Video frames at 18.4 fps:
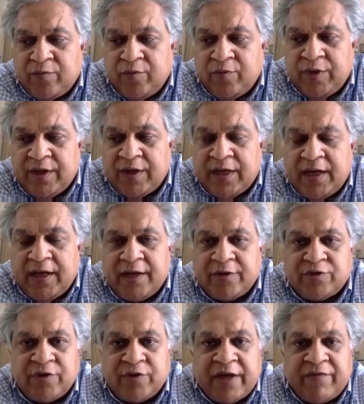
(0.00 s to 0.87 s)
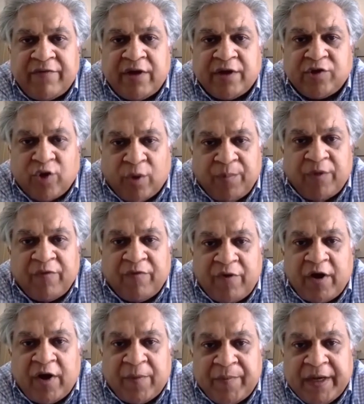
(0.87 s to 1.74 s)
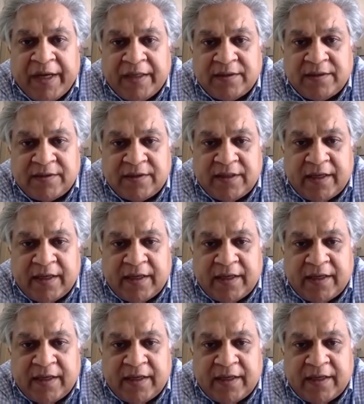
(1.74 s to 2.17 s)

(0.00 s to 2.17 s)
we really should have at top of our minds.